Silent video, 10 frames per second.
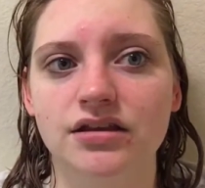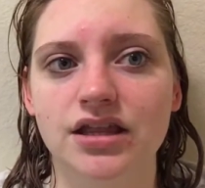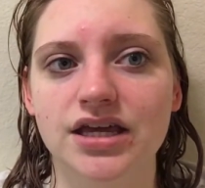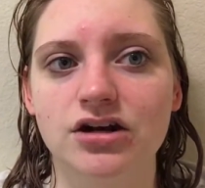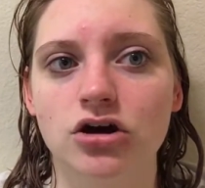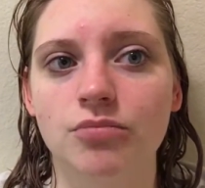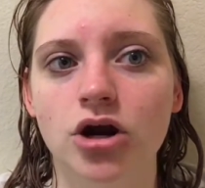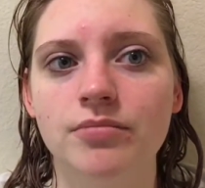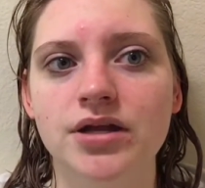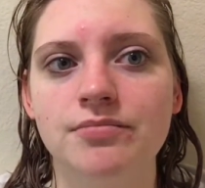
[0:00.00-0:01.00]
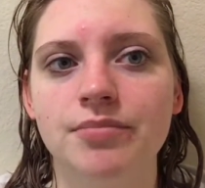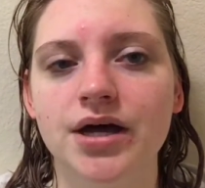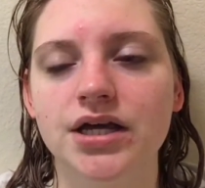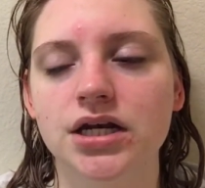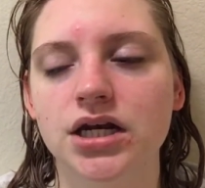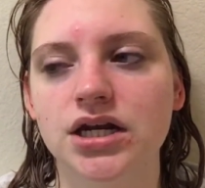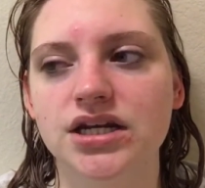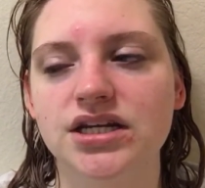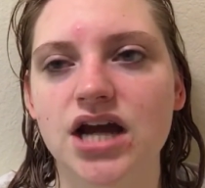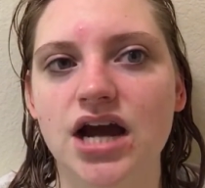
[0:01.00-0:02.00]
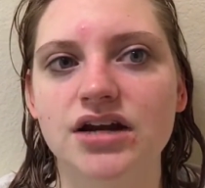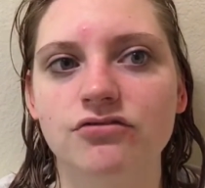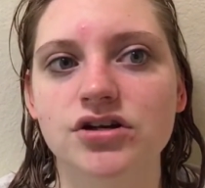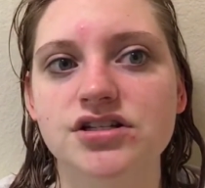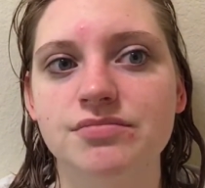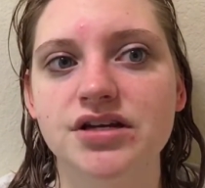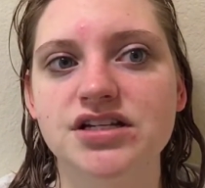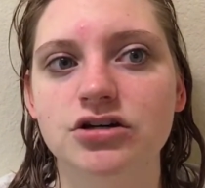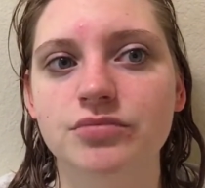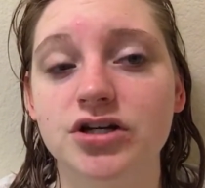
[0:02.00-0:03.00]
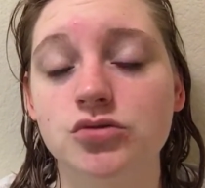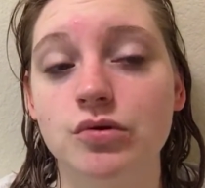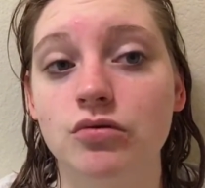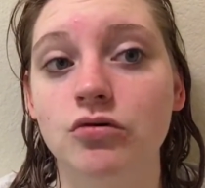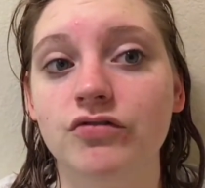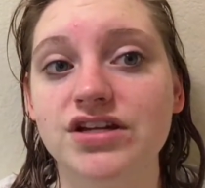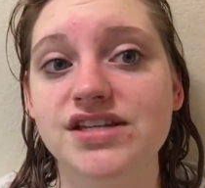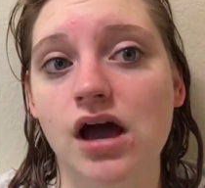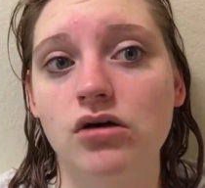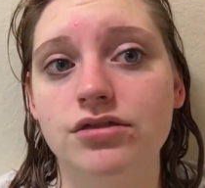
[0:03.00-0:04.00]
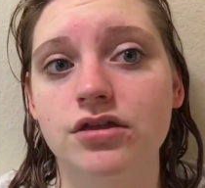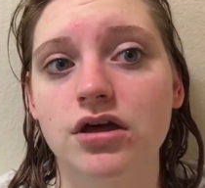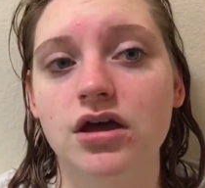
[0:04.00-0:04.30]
like in our apartment, but it kind of was a big deal because we were moving south.